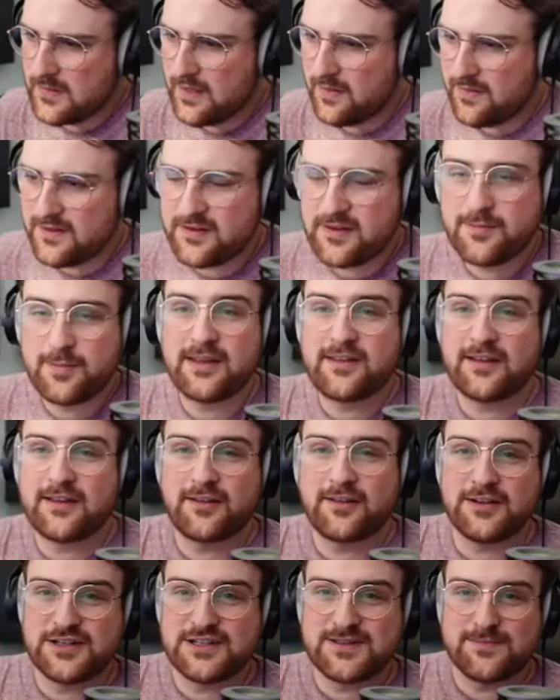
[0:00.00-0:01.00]
this is
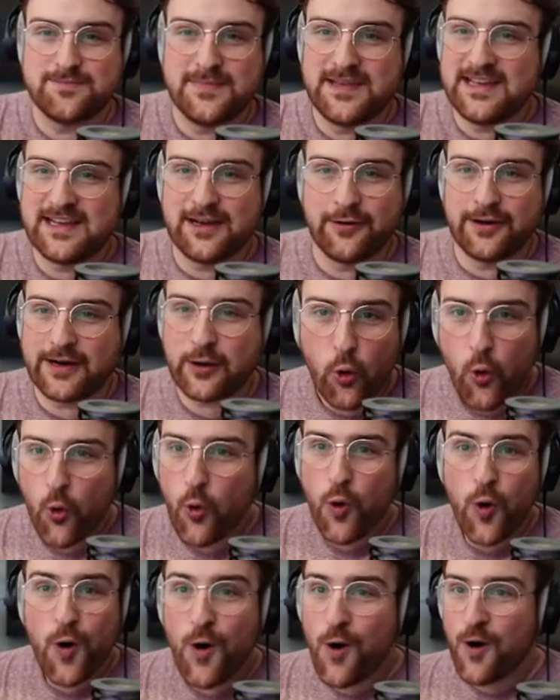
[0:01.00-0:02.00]
basically just me going
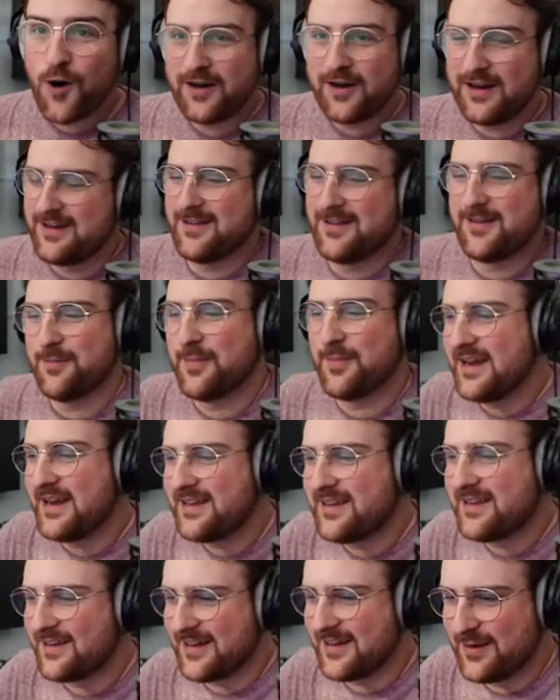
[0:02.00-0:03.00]
into the
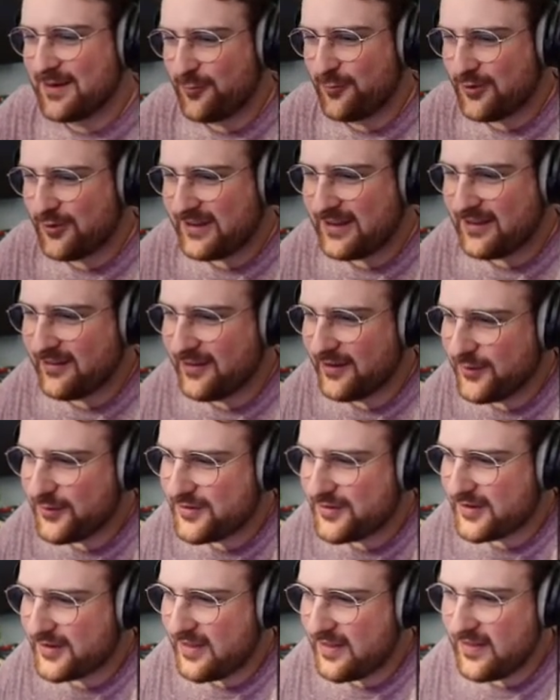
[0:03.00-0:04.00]
mic really
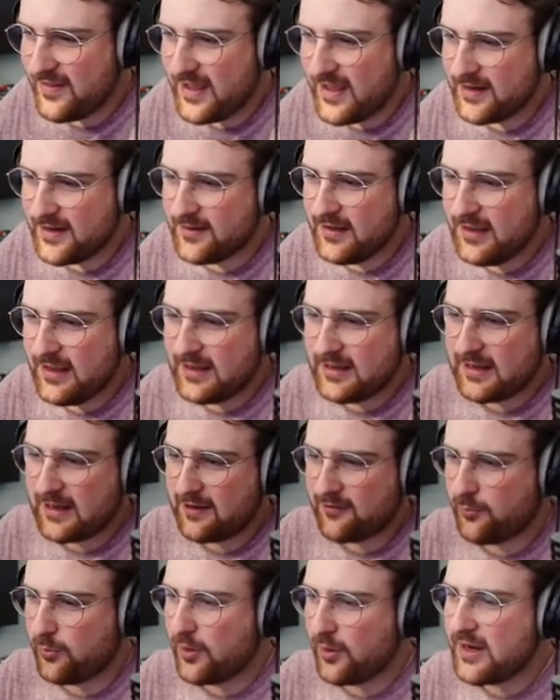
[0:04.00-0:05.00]
close, and then kind
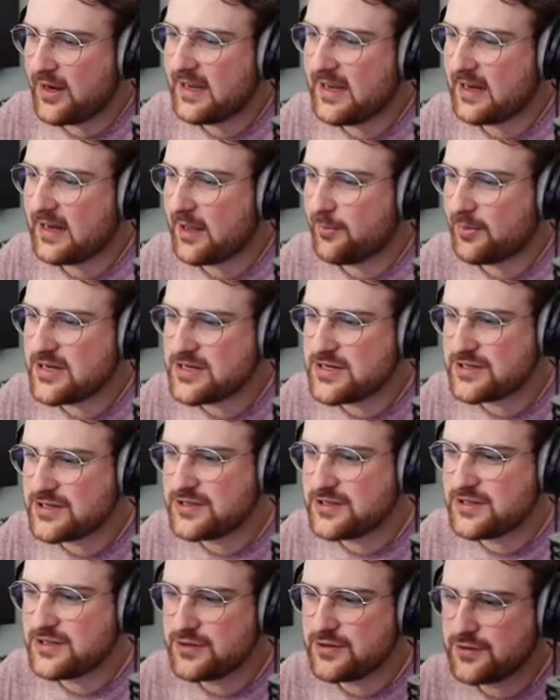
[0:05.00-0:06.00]
of breaking it up into
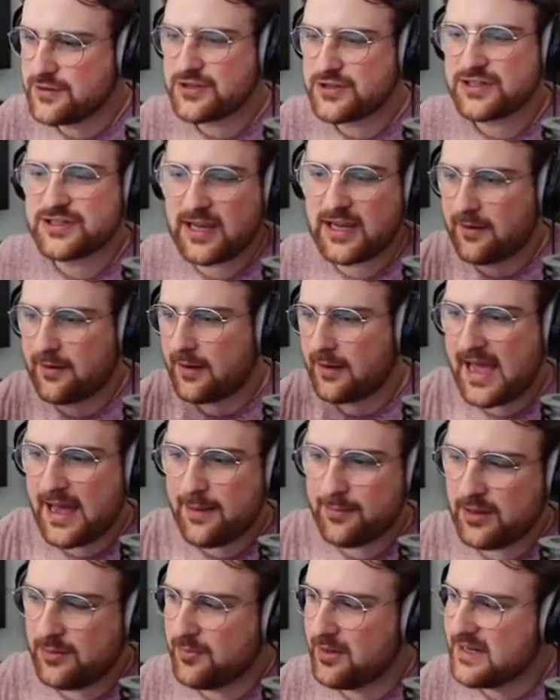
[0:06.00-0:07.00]
two, just
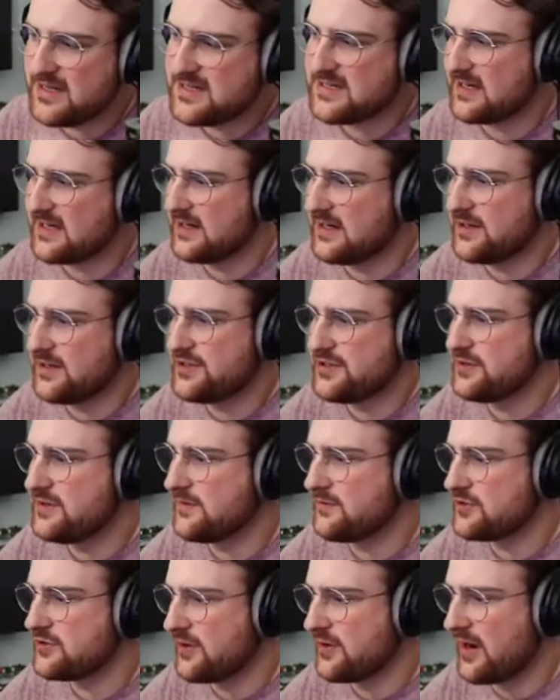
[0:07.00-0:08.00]
copy and pasting it into two
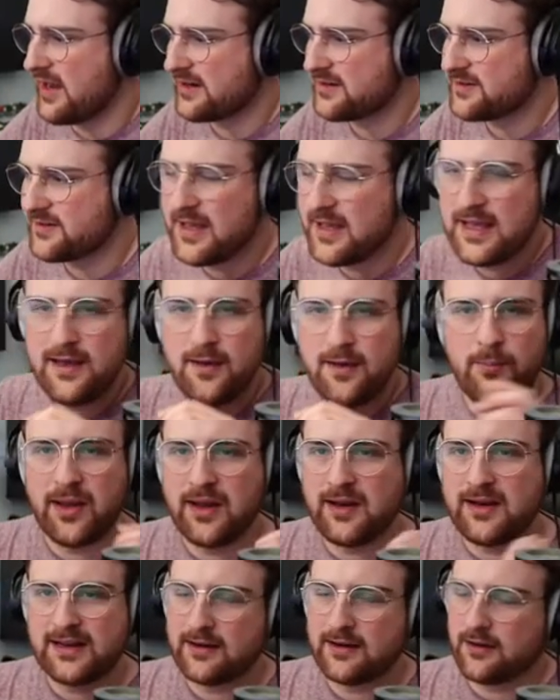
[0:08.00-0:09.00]
different tracks,
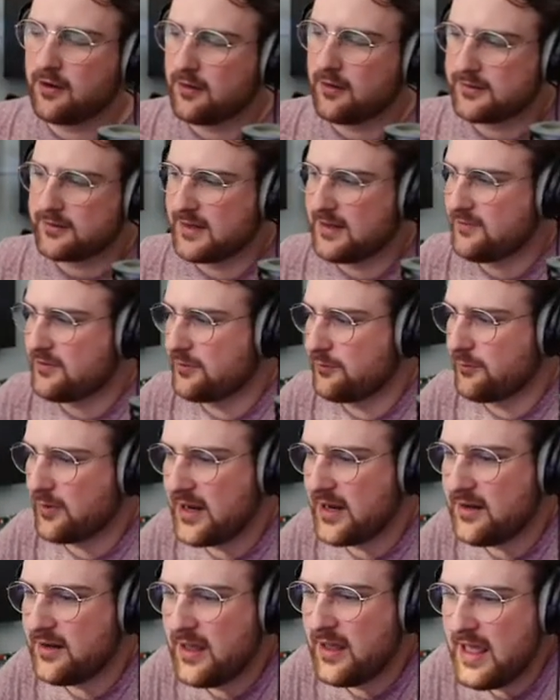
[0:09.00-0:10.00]
panning it hard left and
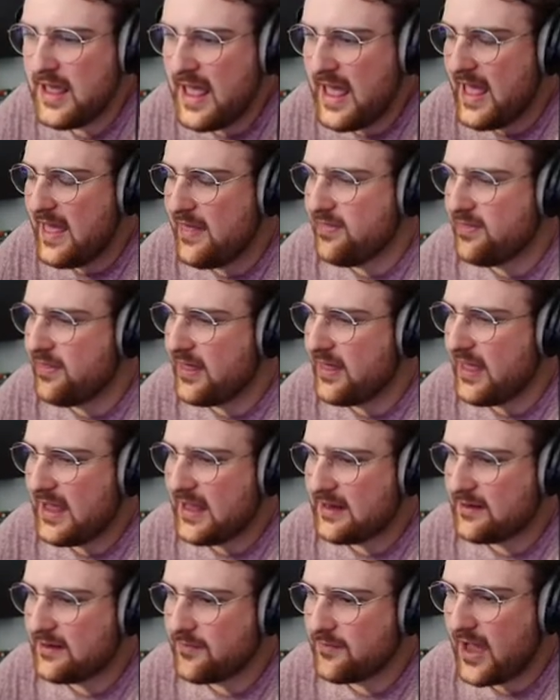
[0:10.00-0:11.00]
right, and
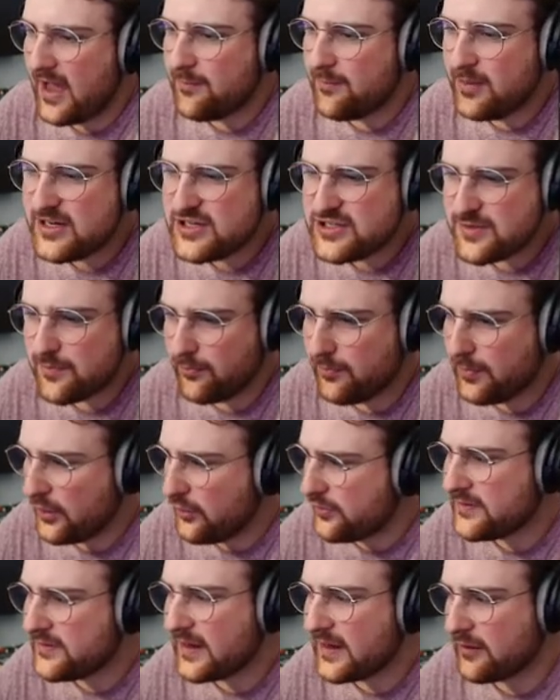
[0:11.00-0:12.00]
then I pitch them
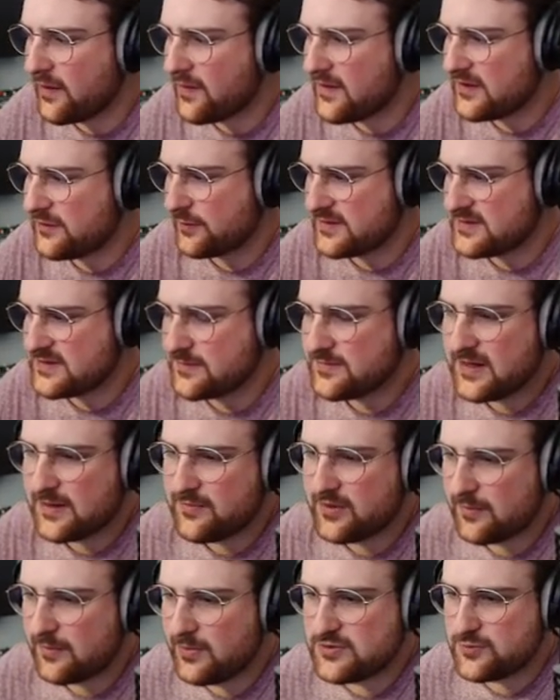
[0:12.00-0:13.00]
both down on this one.
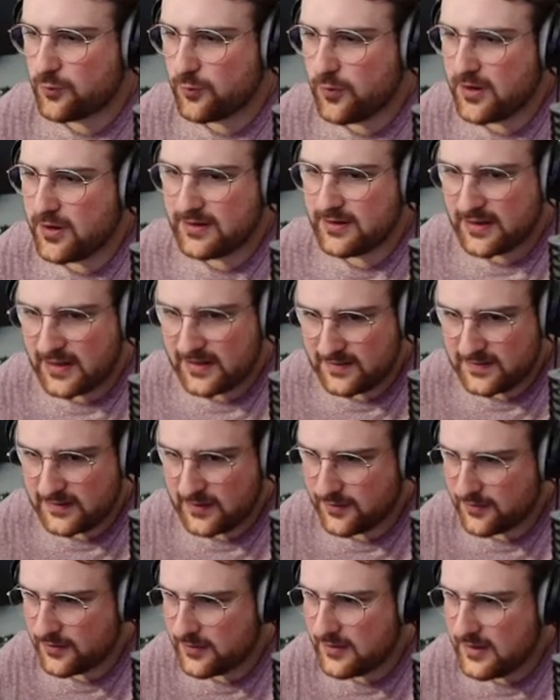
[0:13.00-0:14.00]
Sometimes I pitch one and not the
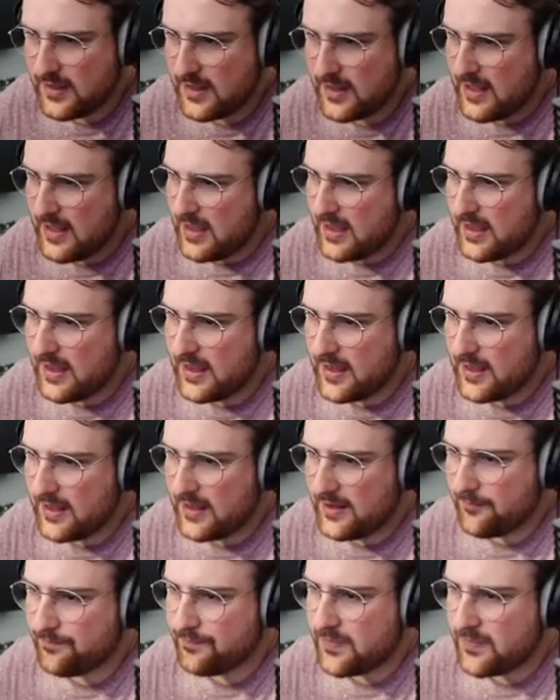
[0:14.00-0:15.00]
other, but